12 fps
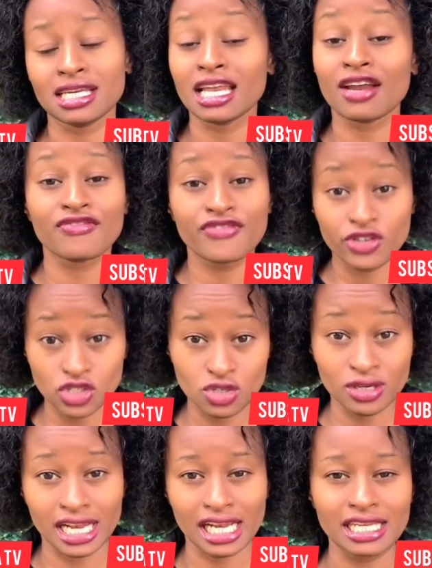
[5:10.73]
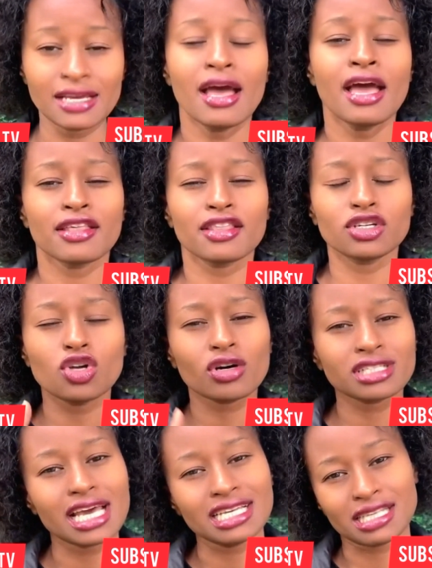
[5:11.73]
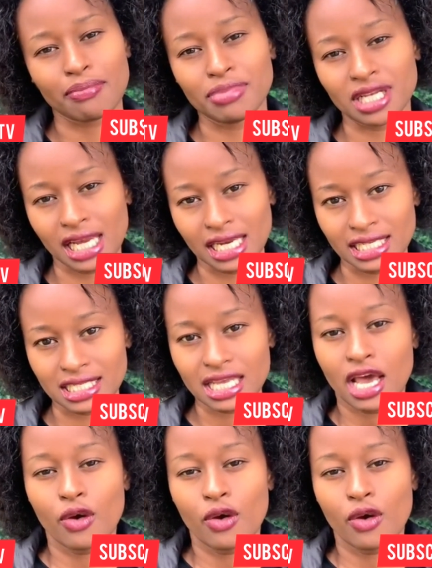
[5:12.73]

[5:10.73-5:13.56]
unfortunately, the doctor is a bit late.